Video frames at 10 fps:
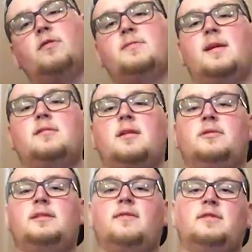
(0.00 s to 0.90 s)
those meds when I
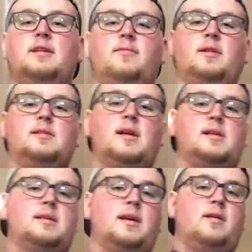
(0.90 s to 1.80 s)
was 17 because I
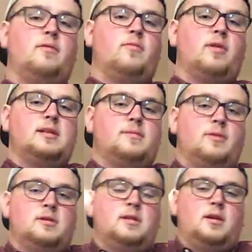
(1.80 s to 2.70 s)
decided to embrace the
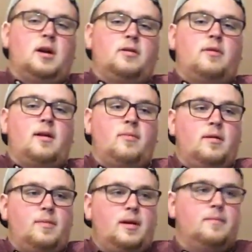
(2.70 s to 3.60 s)
person that God created me
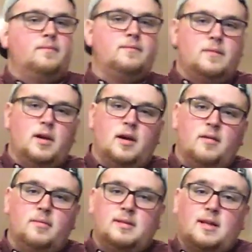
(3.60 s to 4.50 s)
to be.
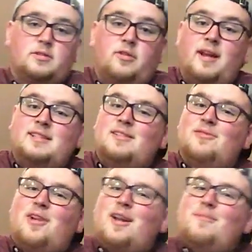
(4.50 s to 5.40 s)
It sounds crazy to a
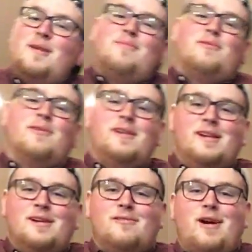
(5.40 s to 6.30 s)
lot of people.
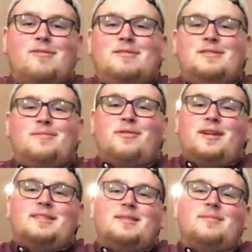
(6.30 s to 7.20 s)
Why would you
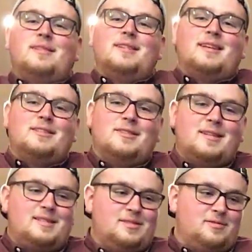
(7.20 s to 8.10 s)
embrace something like
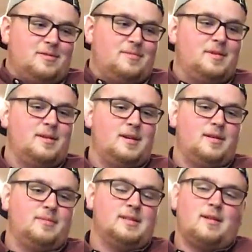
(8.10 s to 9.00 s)
Tourette syndrome?
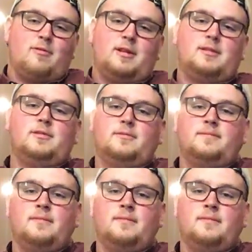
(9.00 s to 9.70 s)
Because I wanted to.